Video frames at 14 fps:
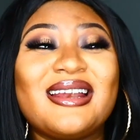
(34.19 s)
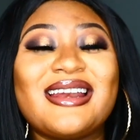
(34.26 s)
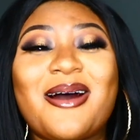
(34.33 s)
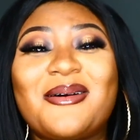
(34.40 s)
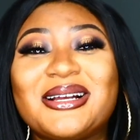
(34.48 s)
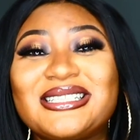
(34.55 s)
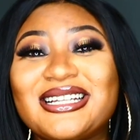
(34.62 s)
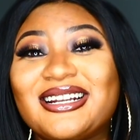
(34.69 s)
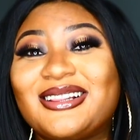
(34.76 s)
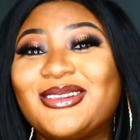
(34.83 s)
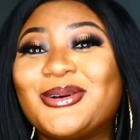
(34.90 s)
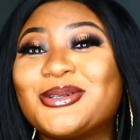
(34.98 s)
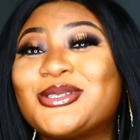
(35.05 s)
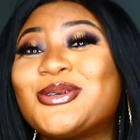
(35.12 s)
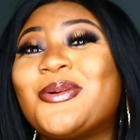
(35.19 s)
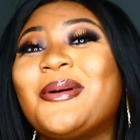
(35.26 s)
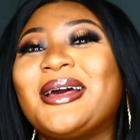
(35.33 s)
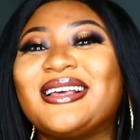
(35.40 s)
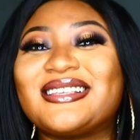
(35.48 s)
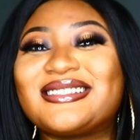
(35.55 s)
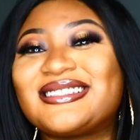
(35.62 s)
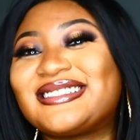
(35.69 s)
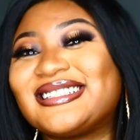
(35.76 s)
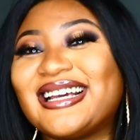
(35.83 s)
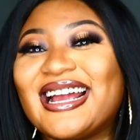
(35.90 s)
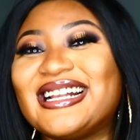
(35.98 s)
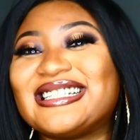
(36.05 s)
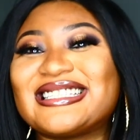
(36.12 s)
Now I did a little
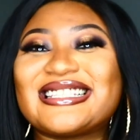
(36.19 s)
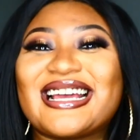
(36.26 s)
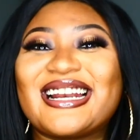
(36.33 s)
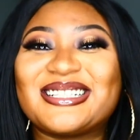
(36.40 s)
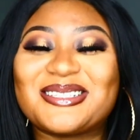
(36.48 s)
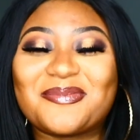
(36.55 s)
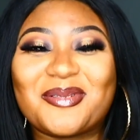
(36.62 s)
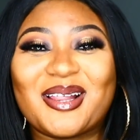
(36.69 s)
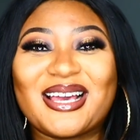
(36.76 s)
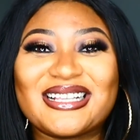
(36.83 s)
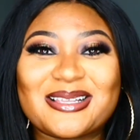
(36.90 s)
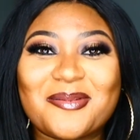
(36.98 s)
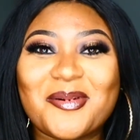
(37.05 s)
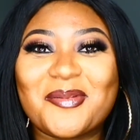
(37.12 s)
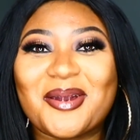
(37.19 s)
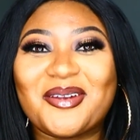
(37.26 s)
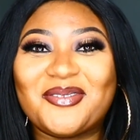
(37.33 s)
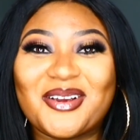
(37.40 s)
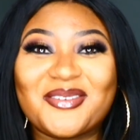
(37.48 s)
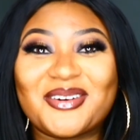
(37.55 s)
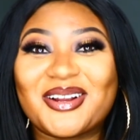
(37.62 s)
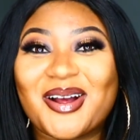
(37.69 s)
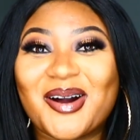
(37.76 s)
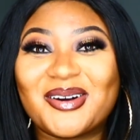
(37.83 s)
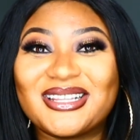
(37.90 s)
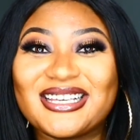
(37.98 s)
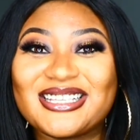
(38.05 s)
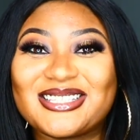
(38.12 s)
twist and decided to play some of my favorite
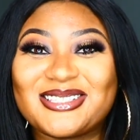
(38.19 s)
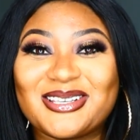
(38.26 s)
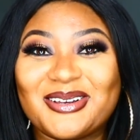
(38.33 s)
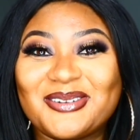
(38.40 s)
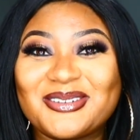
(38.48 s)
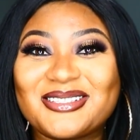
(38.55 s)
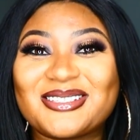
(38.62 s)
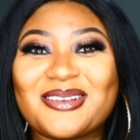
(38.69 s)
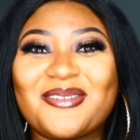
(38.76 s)
Congolese tunes.